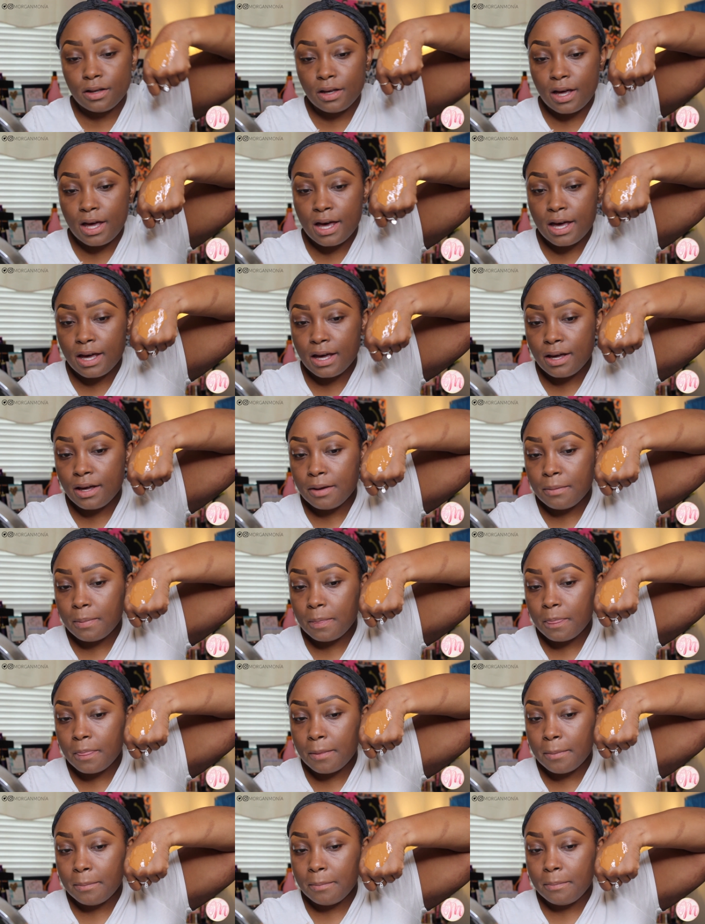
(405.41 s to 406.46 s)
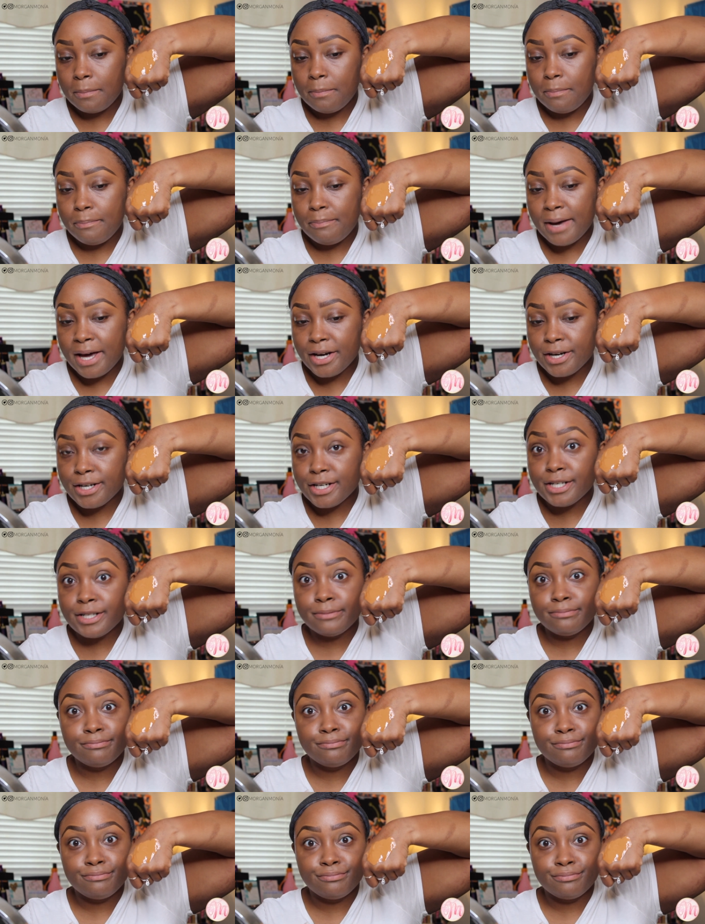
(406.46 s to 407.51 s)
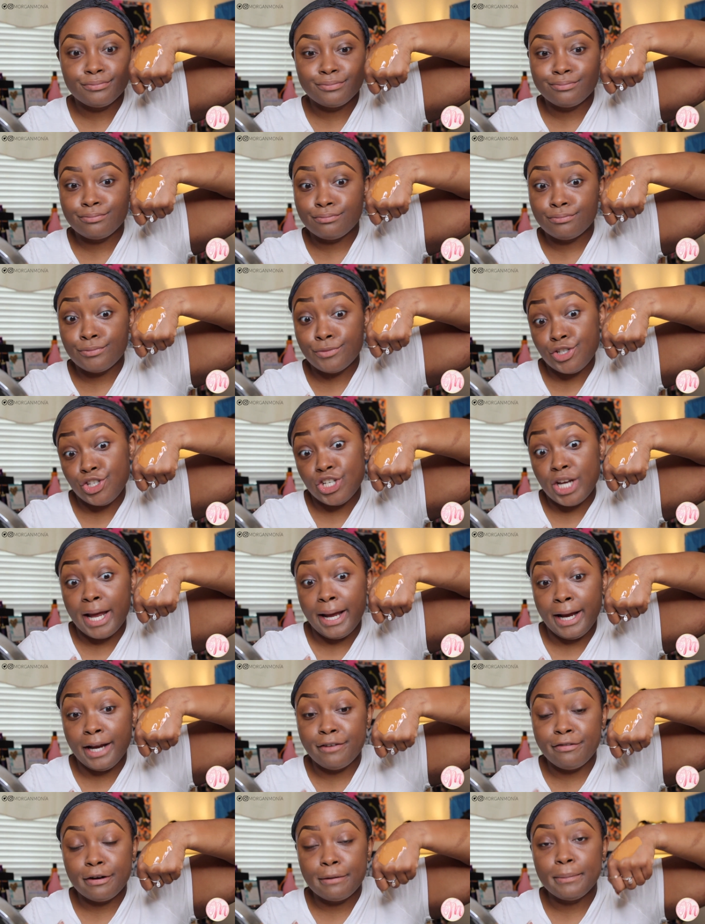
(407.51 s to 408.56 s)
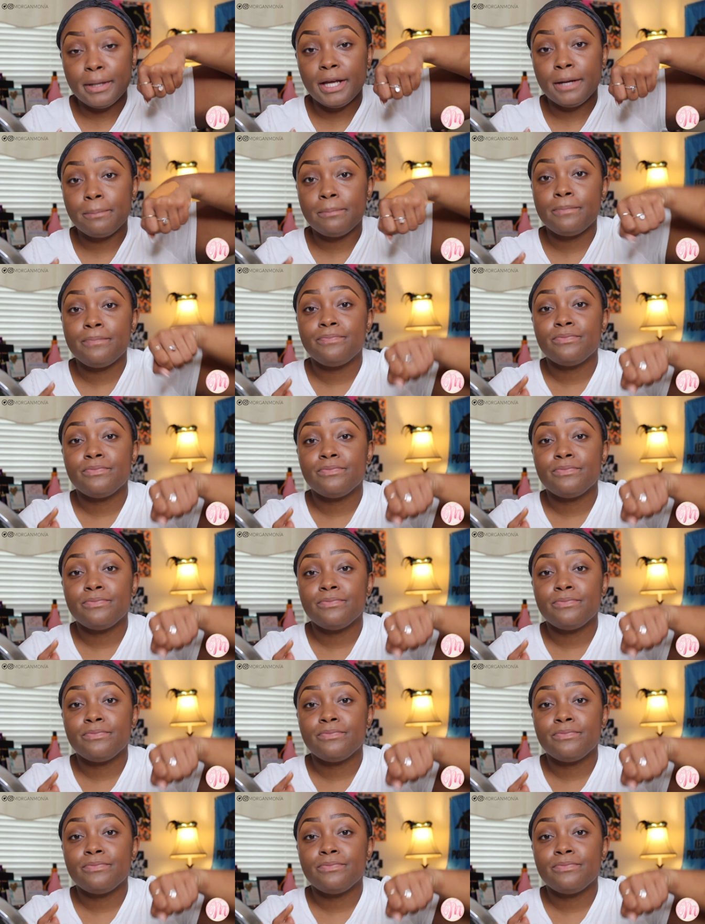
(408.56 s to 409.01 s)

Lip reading: a better shade for me.